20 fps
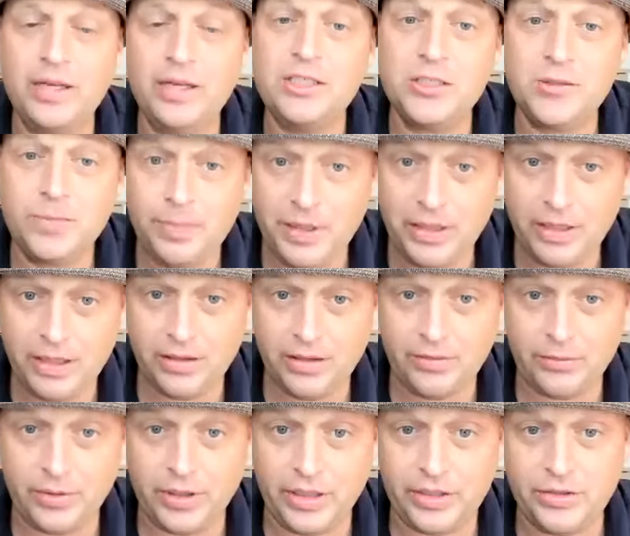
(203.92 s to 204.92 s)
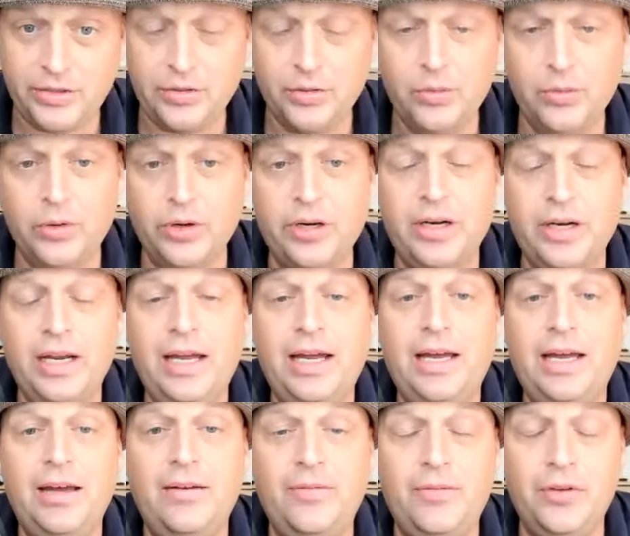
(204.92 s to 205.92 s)
And speaking of which, we're going to
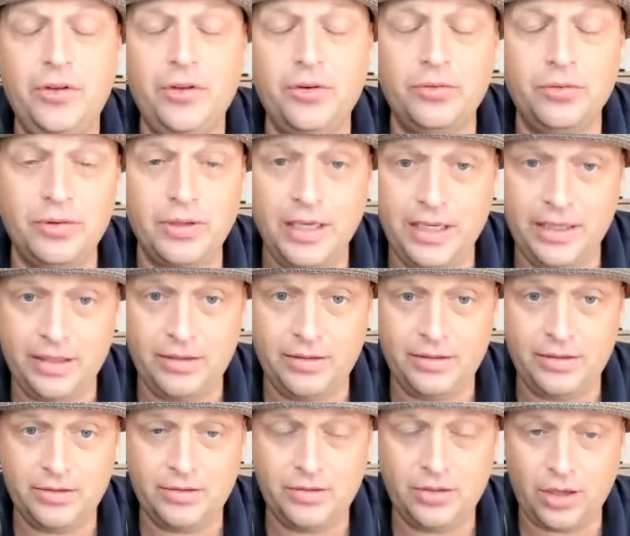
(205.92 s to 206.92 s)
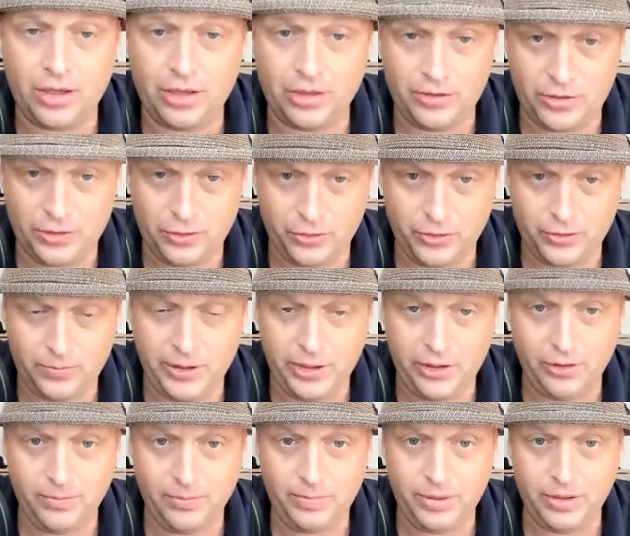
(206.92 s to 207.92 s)
have your links to all the social media
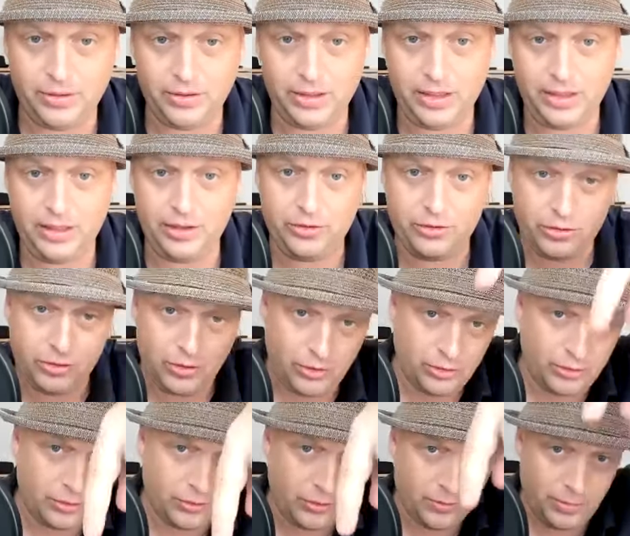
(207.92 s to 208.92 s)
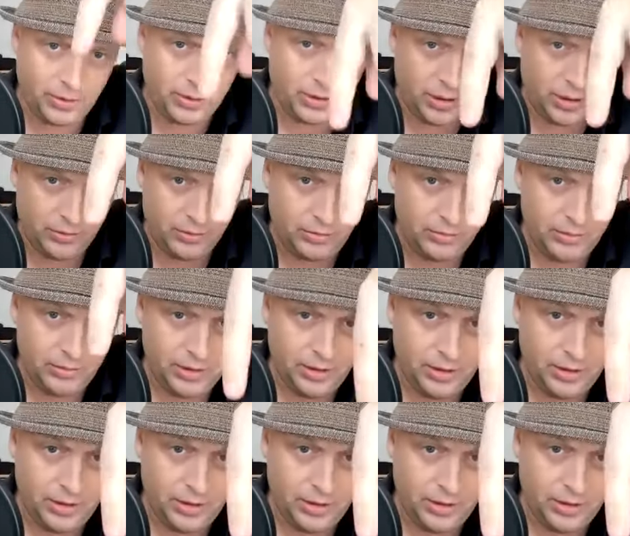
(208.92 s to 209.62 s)
you're building in the show notes below.